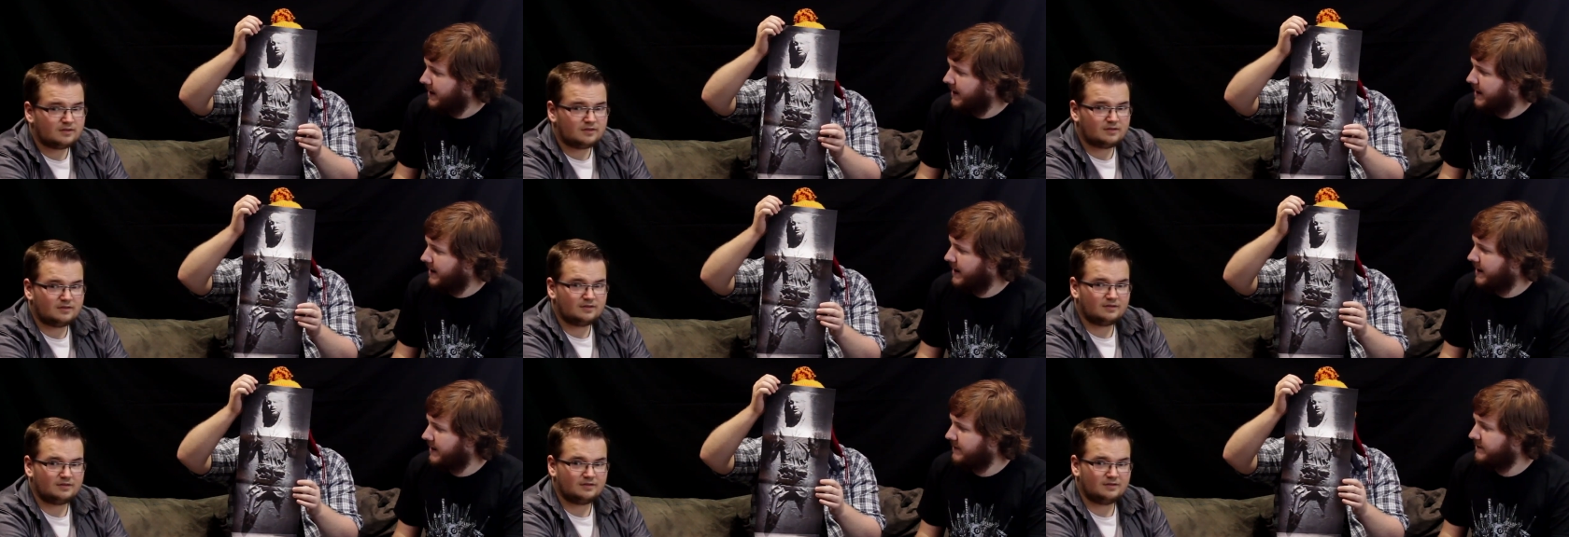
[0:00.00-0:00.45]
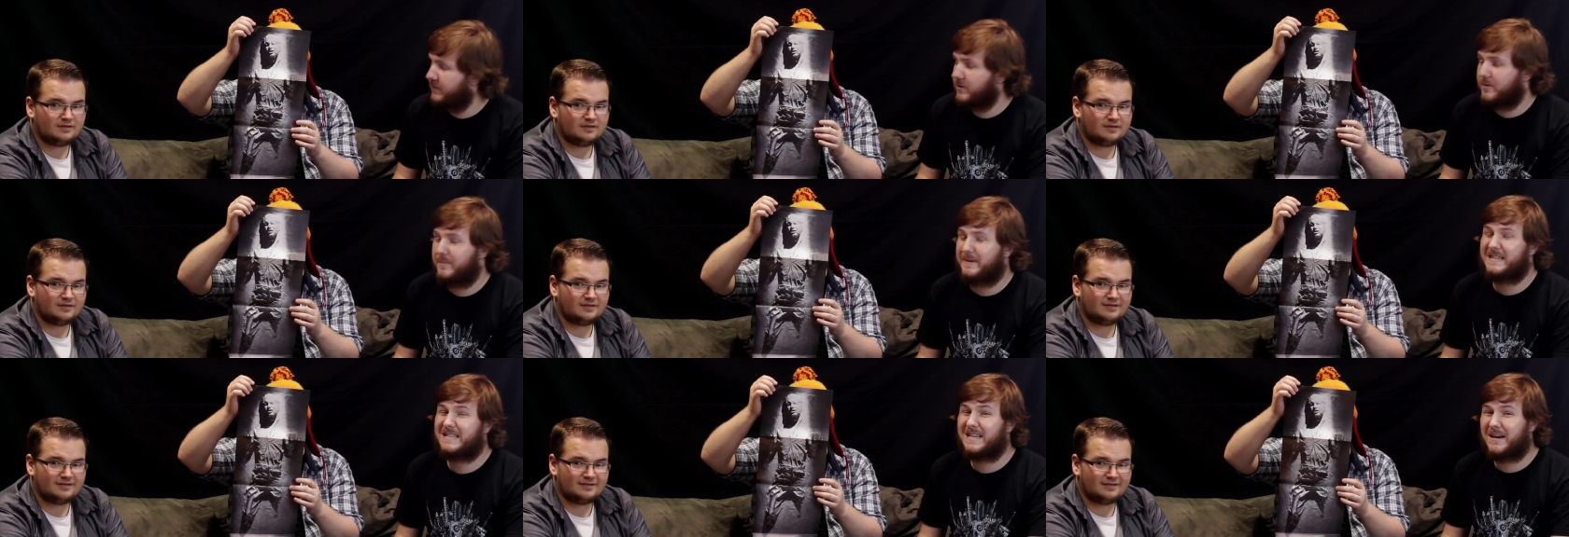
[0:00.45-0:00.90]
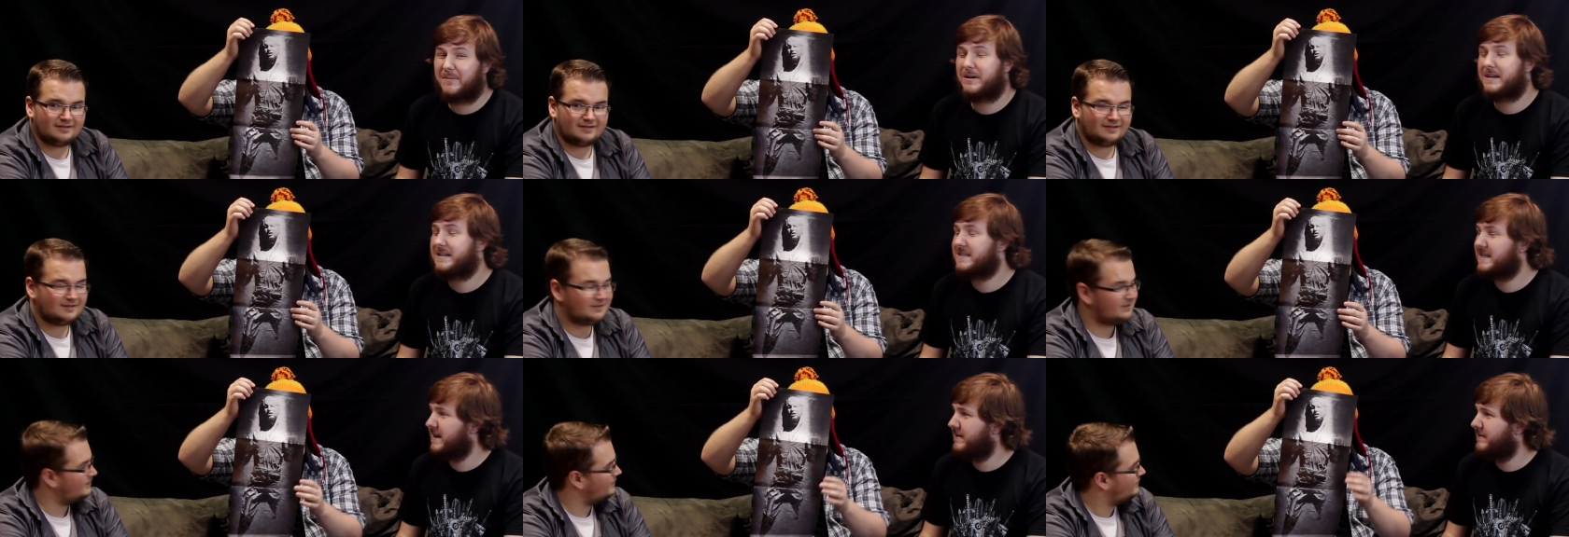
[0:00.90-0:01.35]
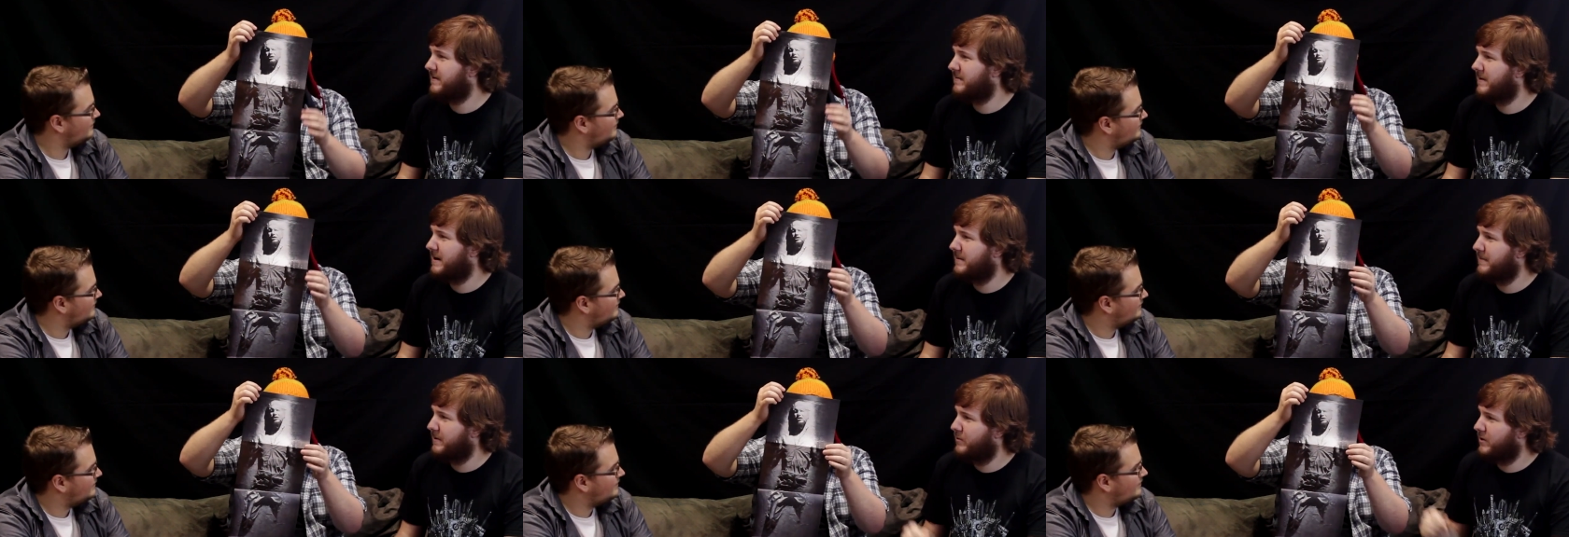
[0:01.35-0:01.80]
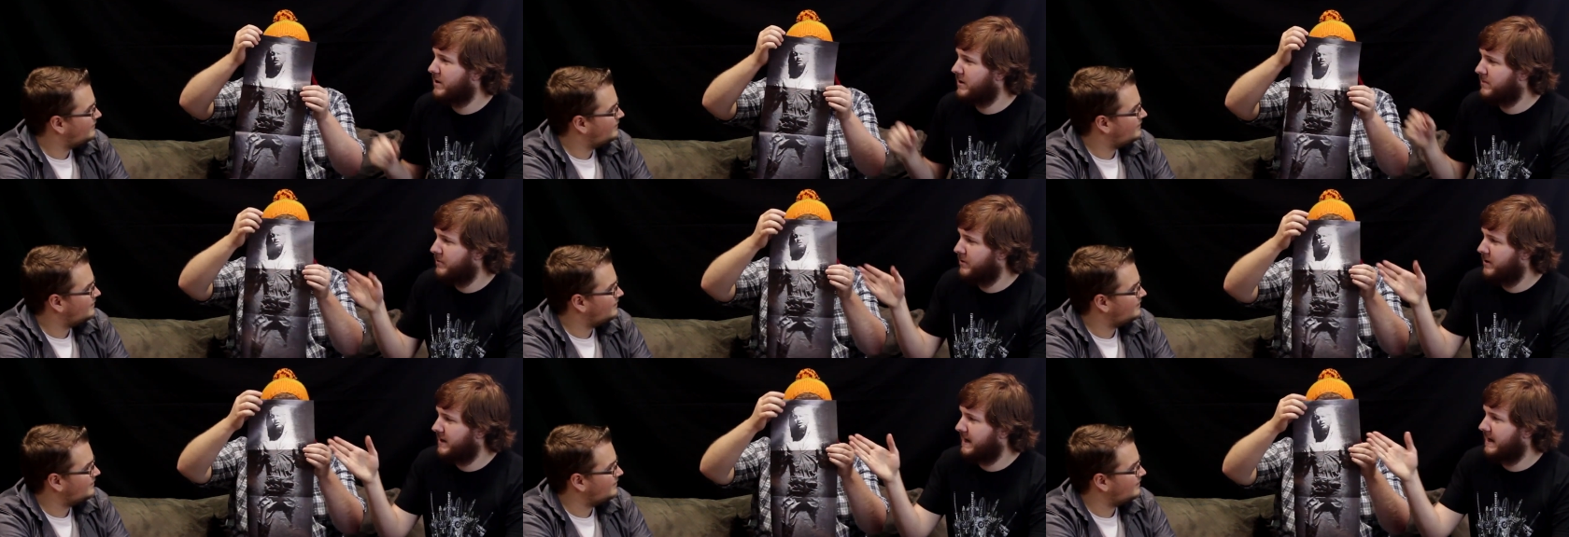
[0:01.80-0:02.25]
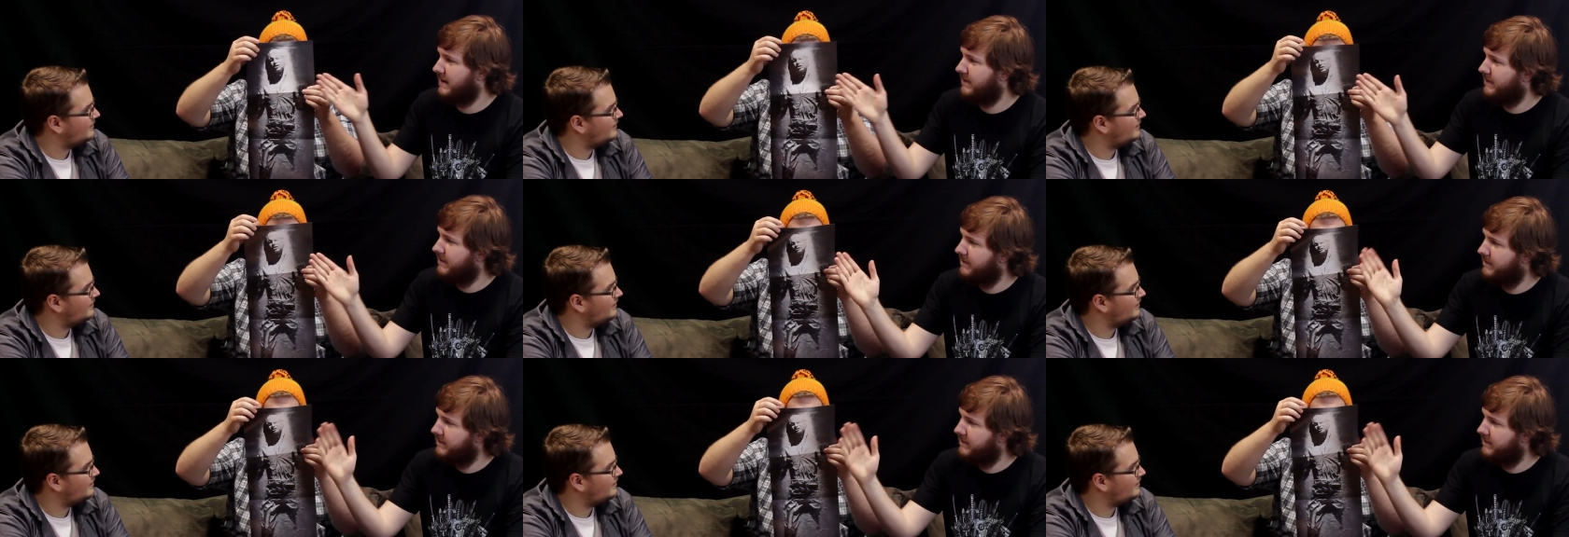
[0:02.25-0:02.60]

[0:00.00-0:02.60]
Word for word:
Speaker 1: Uh, if you want to be doubly safe, it might be worth putting it